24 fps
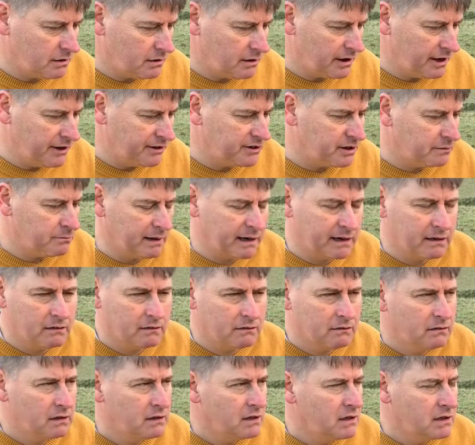
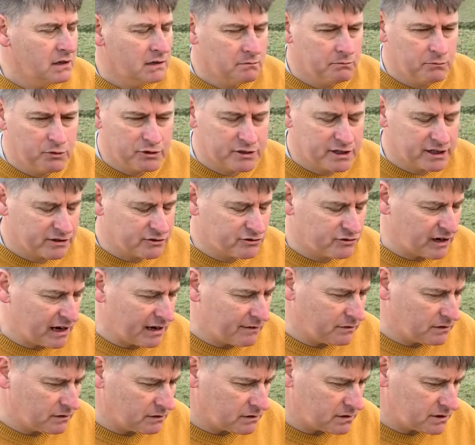intermingle, music
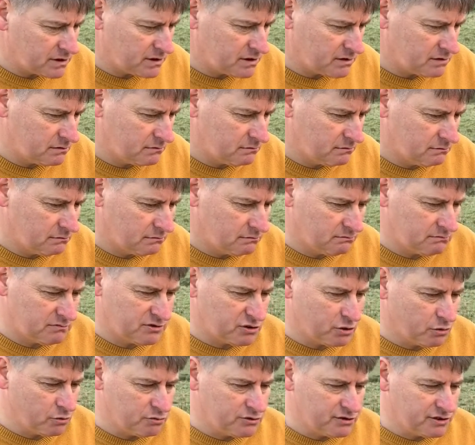travels,
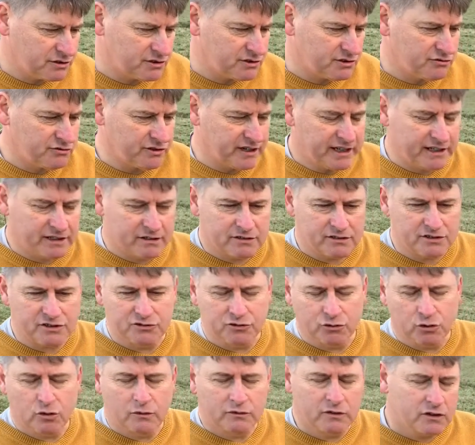soldiers, traders,
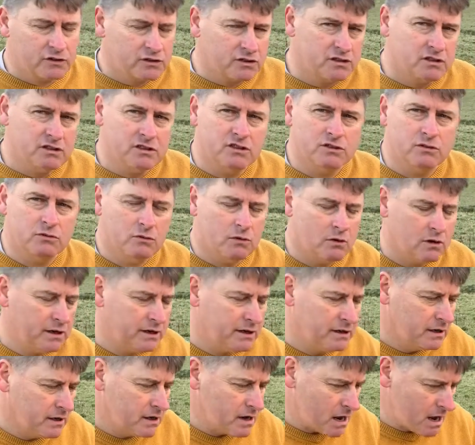drovers, and so on.
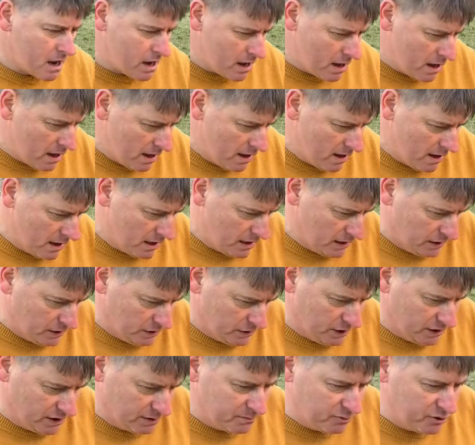
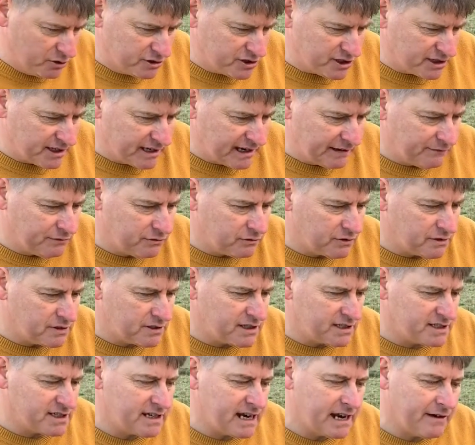So the music and
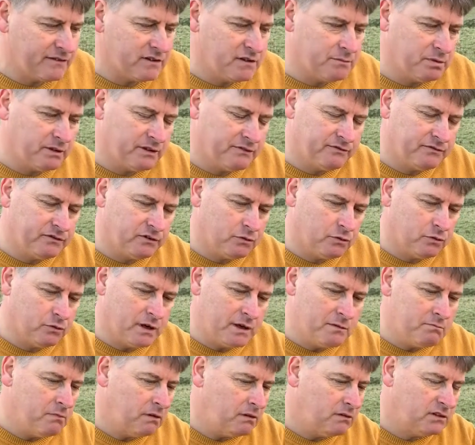influences inevitably flow
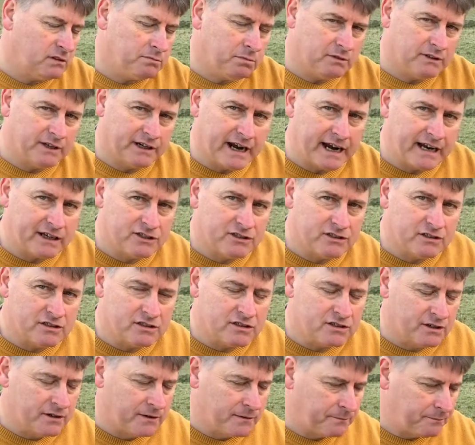in multiple
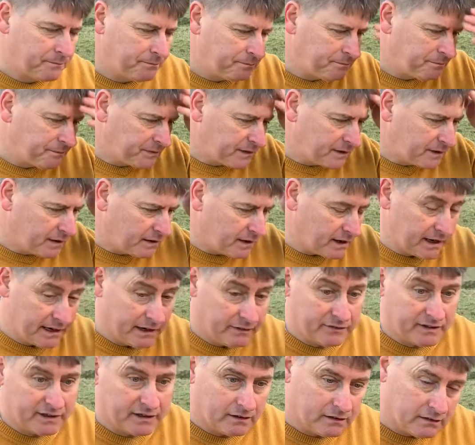directions in
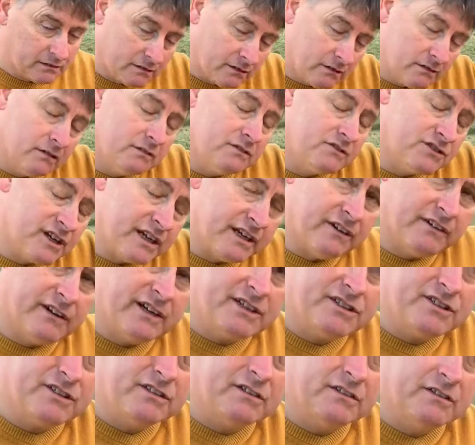every
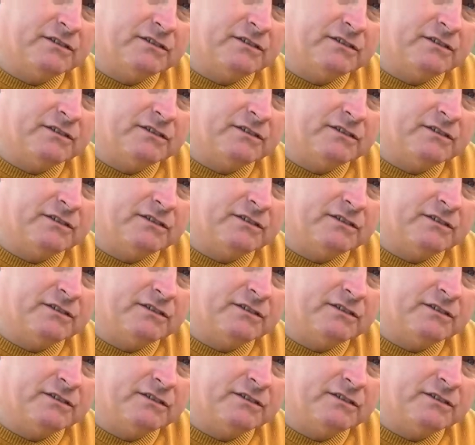generation.